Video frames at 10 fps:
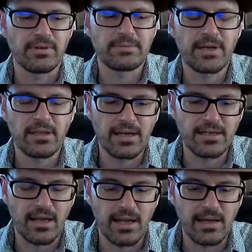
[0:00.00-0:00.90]
I spend a lot
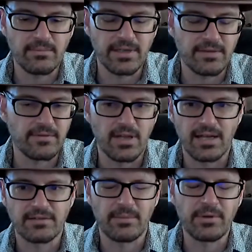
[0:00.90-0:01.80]
of time in
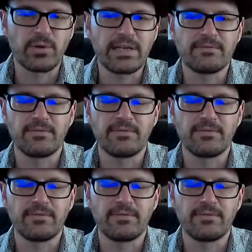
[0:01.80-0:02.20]
philosophy. I've been reading